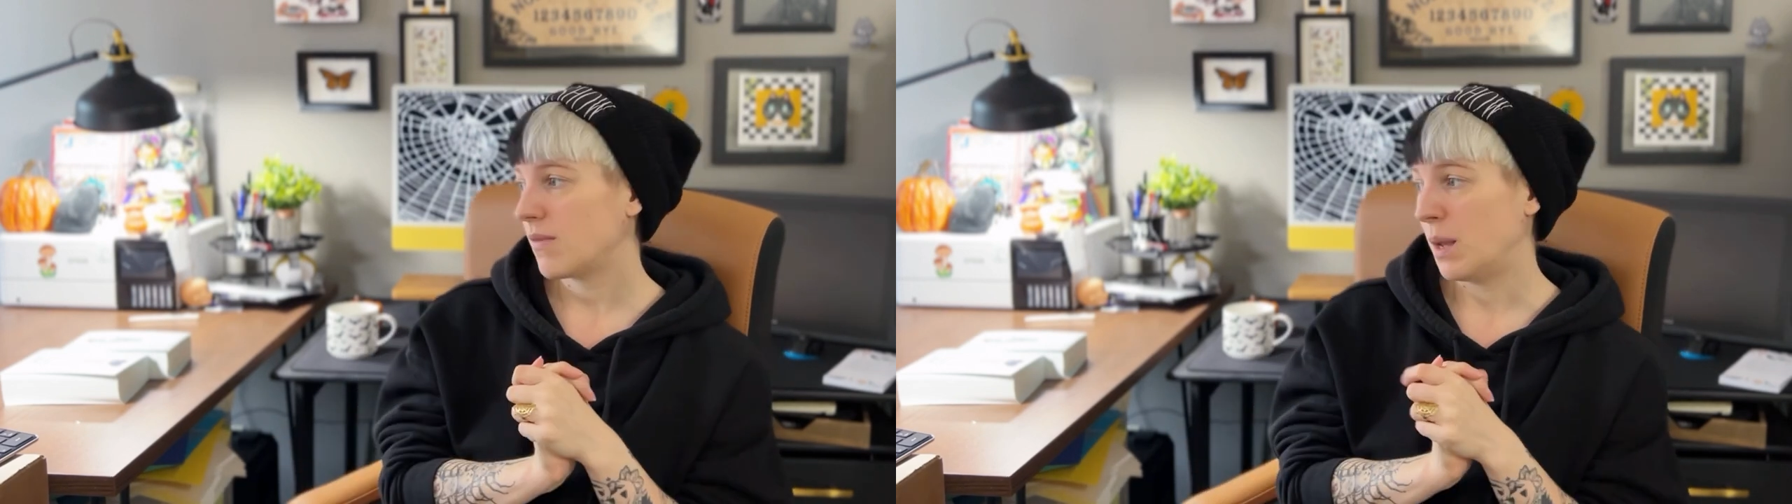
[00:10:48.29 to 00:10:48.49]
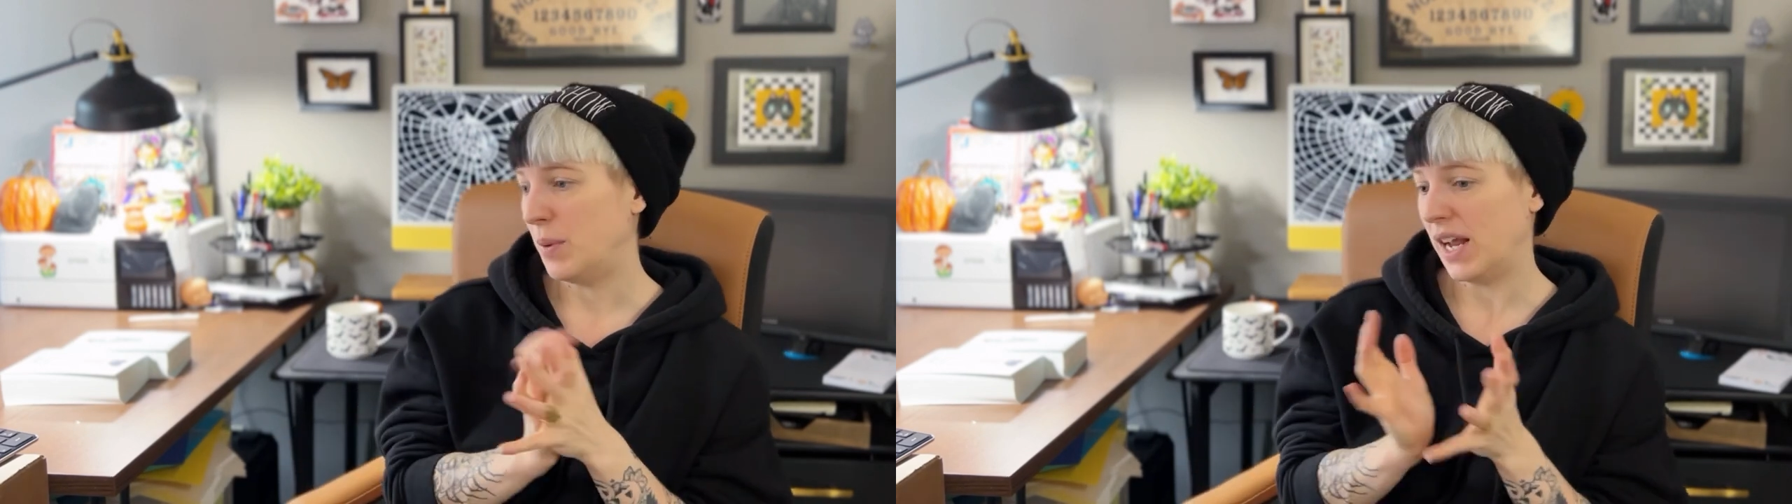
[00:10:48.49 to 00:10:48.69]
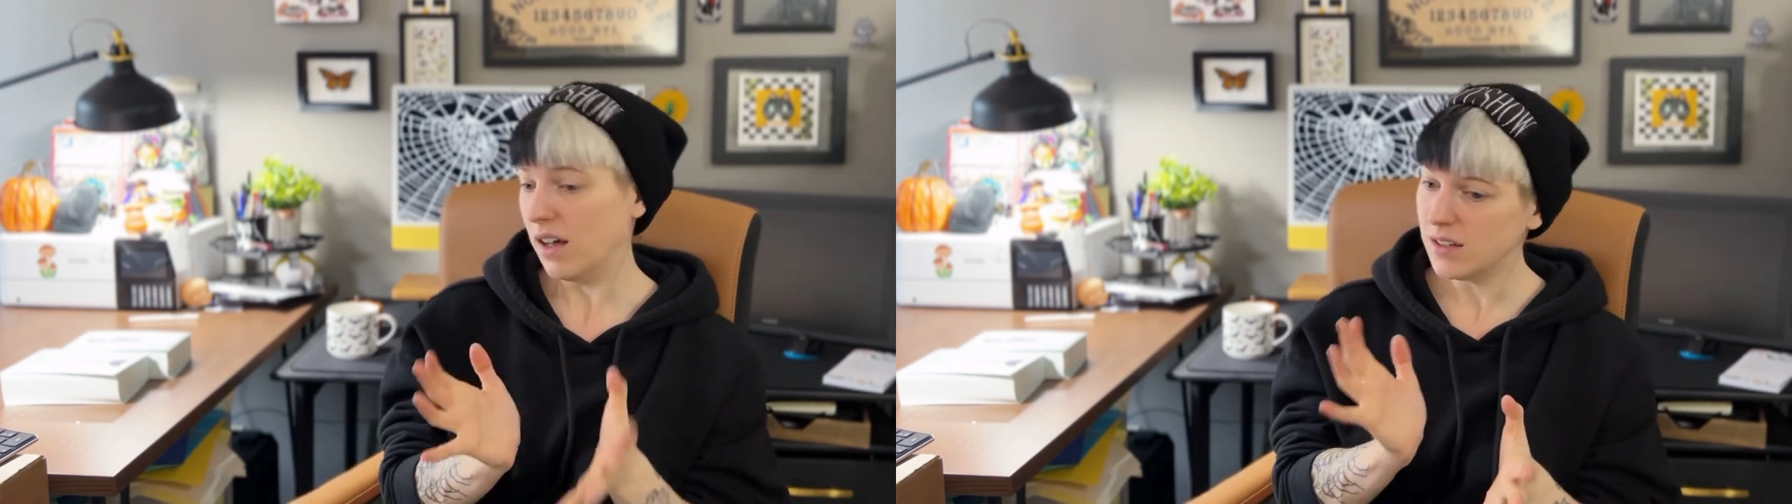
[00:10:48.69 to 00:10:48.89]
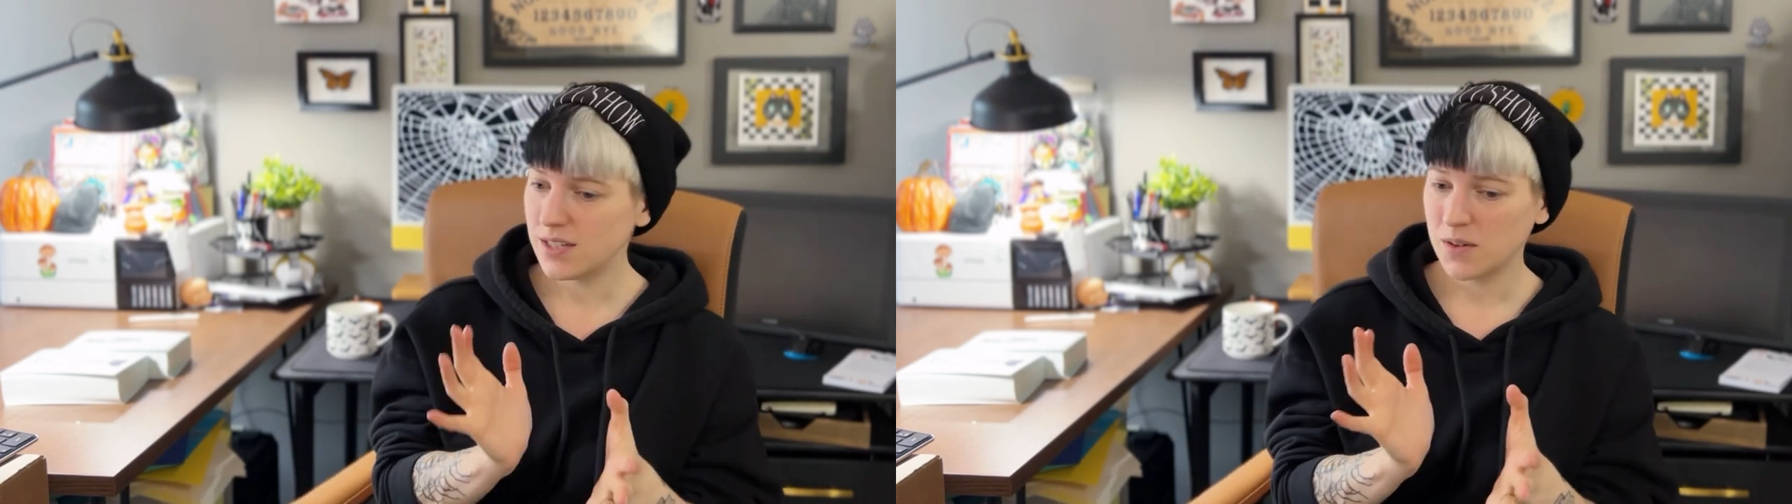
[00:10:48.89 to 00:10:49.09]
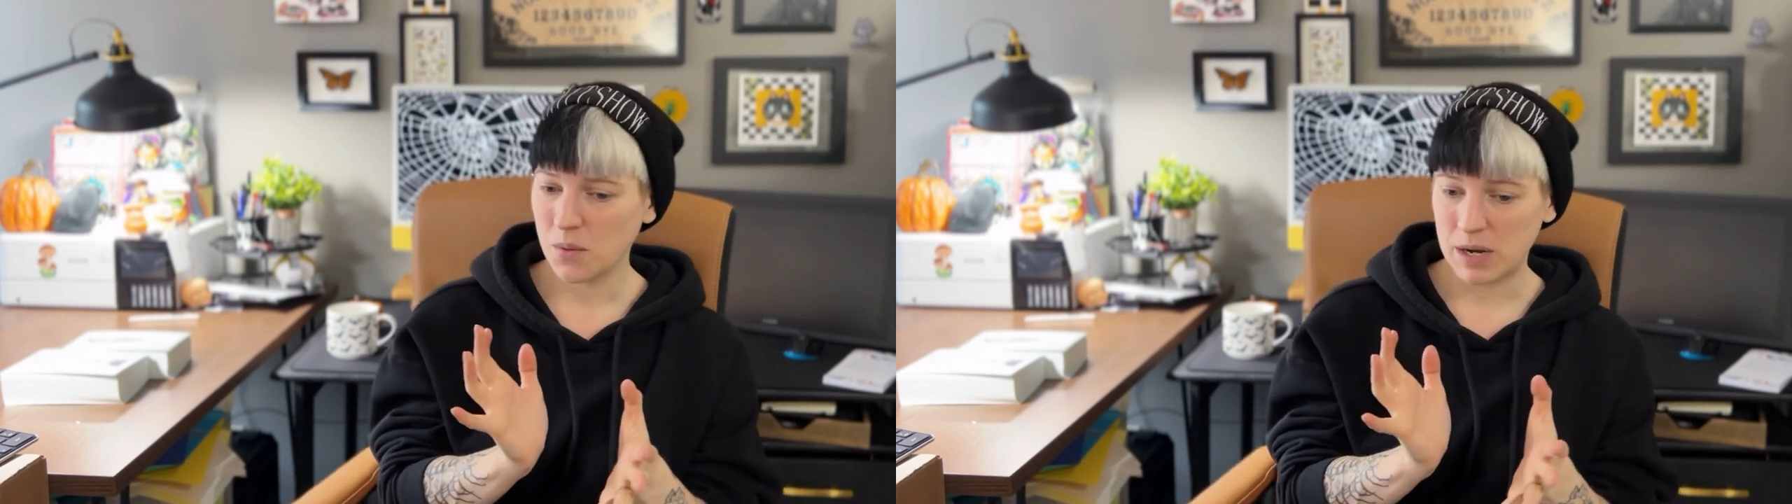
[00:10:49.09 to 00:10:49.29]
But I also
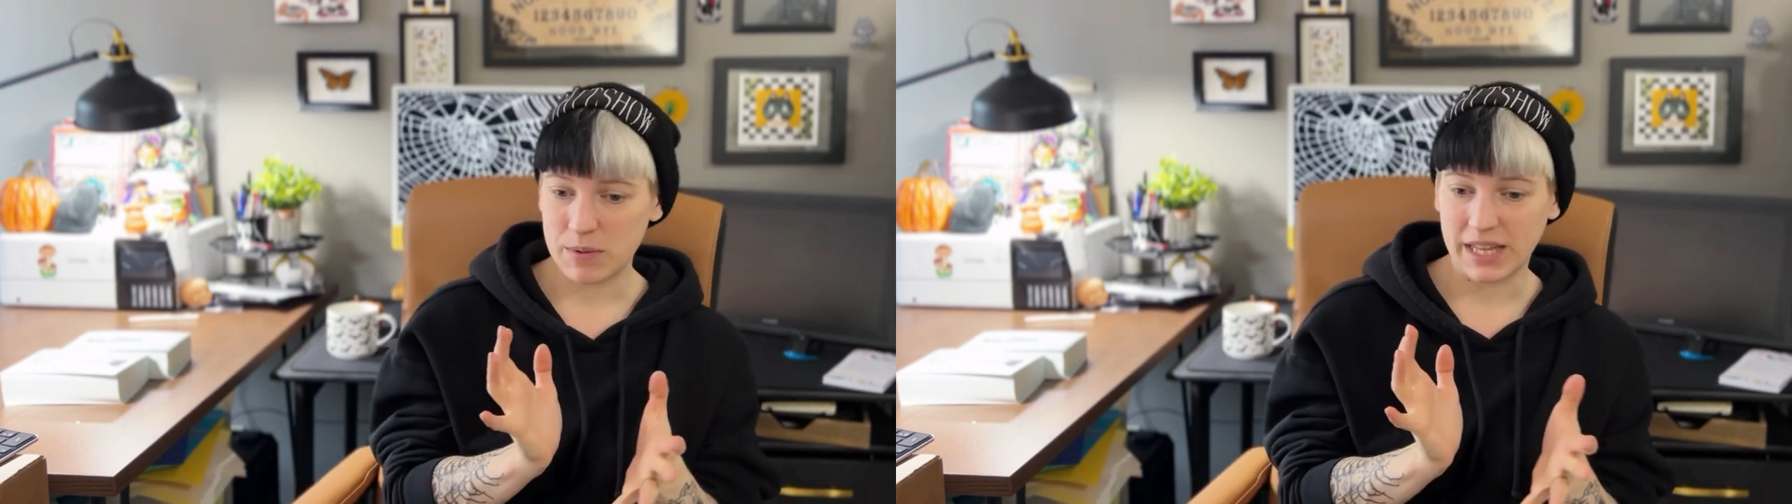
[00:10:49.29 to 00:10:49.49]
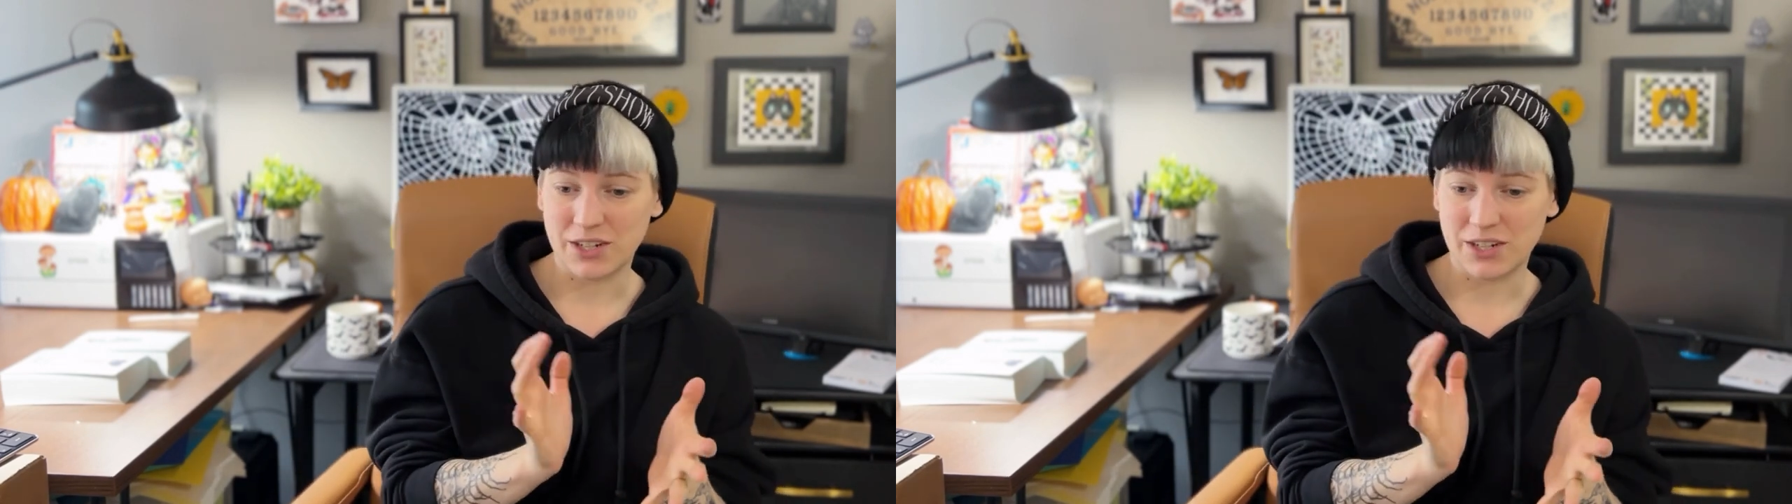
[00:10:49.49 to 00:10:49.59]
don't want to be like